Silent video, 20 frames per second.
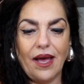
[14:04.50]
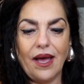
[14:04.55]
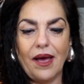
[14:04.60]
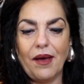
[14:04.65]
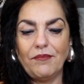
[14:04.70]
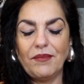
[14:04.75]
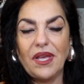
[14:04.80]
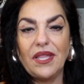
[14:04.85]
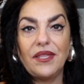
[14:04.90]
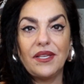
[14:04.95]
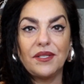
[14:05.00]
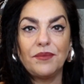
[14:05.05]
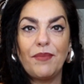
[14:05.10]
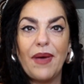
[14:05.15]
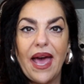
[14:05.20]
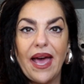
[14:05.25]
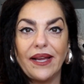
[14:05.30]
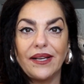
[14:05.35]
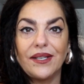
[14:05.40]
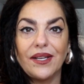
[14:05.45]
Um, this
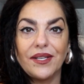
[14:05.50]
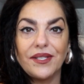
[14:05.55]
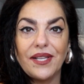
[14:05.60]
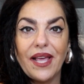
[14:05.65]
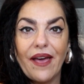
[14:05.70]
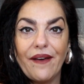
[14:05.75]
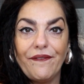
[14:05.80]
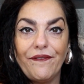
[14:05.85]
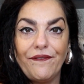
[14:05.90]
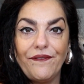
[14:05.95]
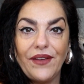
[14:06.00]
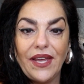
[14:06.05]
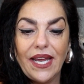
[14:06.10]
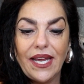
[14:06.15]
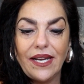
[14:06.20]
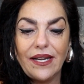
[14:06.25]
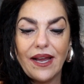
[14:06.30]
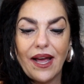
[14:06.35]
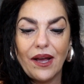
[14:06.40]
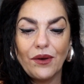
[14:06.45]
bag does have
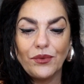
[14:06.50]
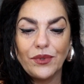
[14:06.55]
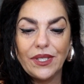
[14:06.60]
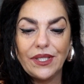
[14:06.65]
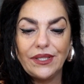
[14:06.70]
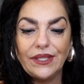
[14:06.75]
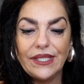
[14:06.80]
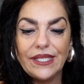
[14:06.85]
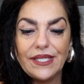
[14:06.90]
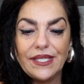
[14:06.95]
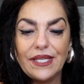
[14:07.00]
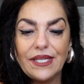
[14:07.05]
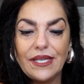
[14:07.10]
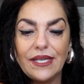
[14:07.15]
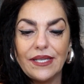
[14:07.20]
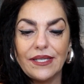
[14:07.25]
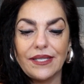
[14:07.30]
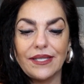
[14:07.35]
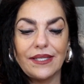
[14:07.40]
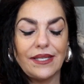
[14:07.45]
feet. I will list
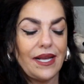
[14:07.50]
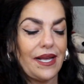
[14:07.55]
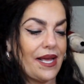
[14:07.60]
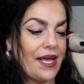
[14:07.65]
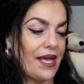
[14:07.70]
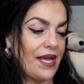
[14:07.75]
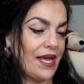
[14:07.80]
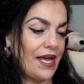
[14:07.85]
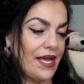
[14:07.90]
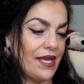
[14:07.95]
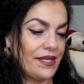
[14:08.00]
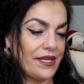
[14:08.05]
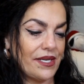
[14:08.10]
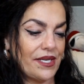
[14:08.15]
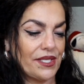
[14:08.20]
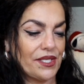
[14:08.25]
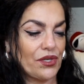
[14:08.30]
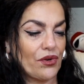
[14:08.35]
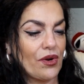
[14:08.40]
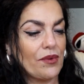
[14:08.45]
this in the
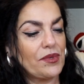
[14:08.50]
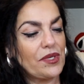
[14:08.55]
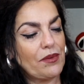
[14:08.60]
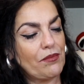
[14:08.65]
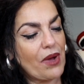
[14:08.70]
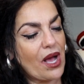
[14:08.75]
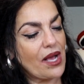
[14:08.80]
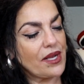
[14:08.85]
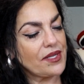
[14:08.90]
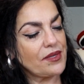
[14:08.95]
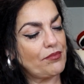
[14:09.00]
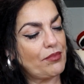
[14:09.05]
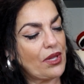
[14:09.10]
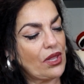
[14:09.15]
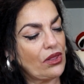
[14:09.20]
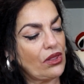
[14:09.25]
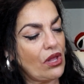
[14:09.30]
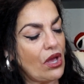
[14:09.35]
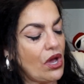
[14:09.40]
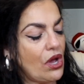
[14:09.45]
description box
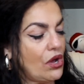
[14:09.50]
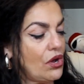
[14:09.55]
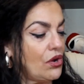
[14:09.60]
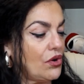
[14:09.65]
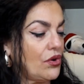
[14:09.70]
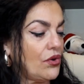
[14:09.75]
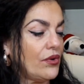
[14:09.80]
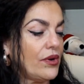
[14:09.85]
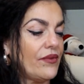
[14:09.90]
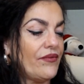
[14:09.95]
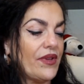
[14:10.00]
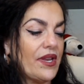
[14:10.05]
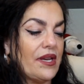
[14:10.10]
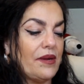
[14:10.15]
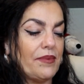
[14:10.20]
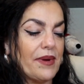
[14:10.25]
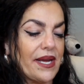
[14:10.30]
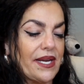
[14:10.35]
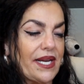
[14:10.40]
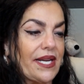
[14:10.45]
below if
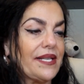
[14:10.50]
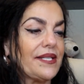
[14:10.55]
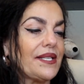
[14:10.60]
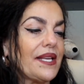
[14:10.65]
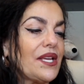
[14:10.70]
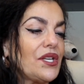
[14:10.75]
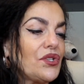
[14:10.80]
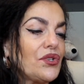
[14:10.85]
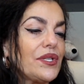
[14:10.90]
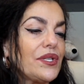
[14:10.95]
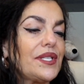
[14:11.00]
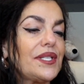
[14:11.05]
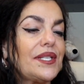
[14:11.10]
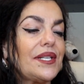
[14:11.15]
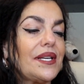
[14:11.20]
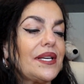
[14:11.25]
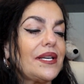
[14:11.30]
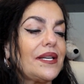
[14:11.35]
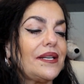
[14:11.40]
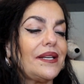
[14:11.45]
anybody is
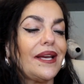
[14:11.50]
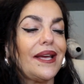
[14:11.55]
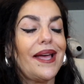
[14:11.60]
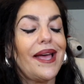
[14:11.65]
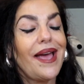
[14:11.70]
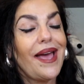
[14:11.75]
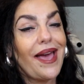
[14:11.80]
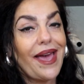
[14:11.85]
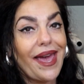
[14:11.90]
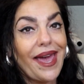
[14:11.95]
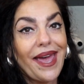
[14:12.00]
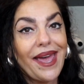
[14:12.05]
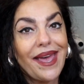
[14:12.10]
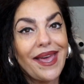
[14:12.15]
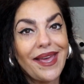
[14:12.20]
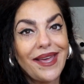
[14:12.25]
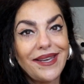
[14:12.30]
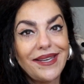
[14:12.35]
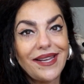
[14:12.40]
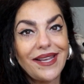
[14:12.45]
interested.
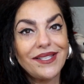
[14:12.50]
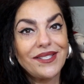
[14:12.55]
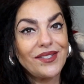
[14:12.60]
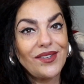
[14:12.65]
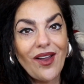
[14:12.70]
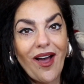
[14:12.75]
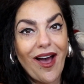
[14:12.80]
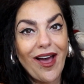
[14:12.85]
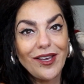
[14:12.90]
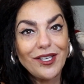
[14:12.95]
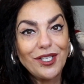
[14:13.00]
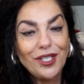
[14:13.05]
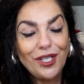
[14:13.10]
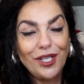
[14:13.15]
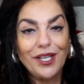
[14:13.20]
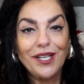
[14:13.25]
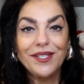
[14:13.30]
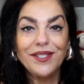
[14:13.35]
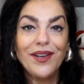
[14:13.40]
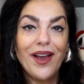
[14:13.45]
And it's not,
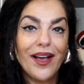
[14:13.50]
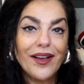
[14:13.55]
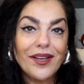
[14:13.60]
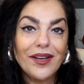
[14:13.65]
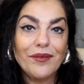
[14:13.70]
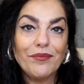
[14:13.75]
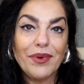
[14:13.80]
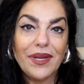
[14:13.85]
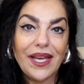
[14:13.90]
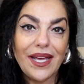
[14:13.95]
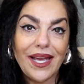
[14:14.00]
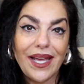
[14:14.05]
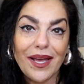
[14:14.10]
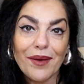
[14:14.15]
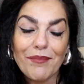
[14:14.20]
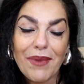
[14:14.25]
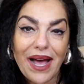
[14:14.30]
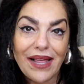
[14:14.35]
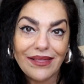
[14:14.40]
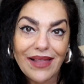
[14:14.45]
it's not gonna
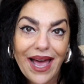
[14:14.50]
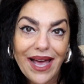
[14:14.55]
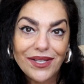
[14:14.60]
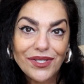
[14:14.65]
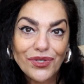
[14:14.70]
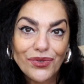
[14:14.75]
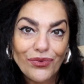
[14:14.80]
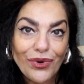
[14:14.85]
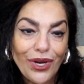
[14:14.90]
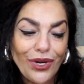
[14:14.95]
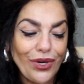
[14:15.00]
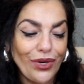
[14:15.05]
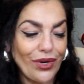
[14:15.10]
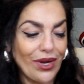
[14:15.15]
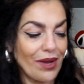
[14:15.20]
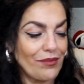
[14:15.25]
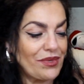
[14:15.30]
be my last rogue.